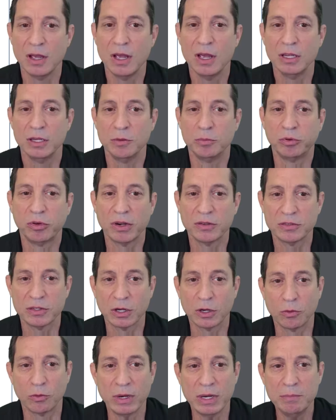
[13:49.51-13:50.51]
You press the
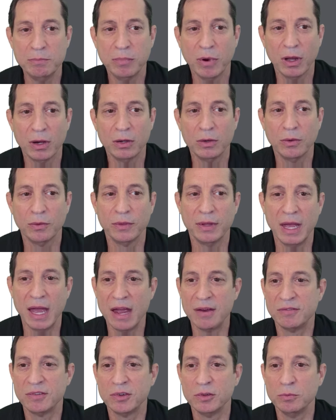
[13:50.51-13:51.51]
green button on the
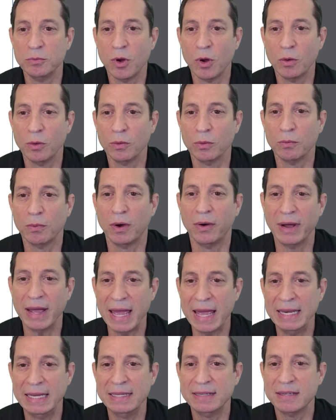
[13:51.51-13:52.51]
Envy remote while
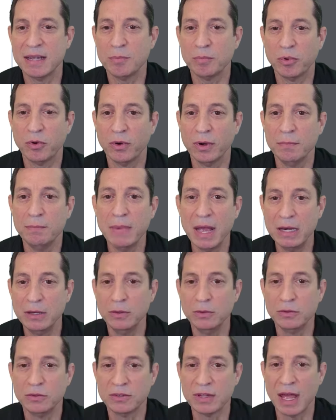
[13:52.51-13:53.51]
any temporary menu
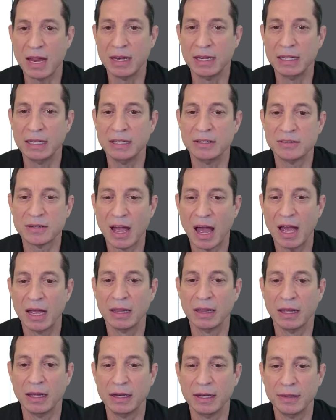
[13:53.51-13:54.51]
setting is
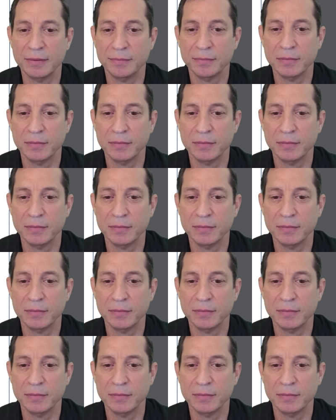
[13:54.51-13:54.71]
highlighted.